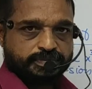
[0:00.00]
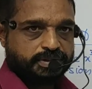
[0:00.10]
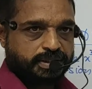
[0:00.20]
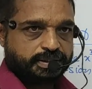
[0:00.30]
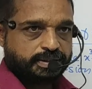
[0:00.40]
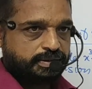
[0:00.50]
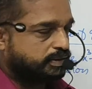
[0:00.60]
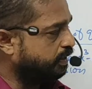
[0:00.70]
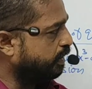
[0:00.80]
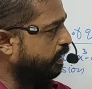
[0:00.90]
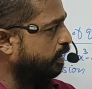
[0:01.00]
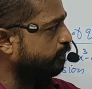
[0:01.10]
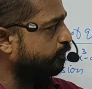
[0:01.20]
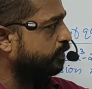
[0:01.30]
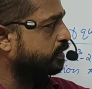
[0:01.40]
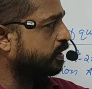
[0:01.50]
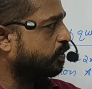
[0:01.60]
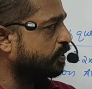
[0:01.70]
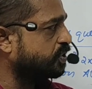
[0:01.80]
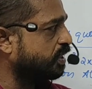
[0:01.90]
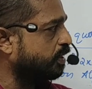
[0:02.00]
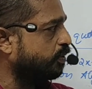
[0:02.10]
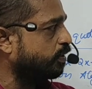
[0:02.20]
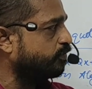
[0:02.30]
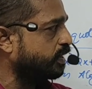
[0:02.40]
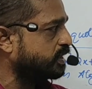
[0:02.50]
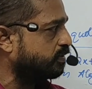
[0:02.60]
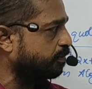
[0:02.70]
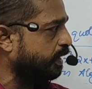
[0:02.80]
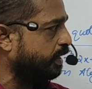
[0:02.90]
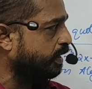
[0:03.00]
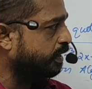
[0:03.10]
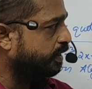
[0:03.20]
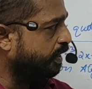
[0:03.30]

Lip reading: Correct? The degree of the quotient q of x will be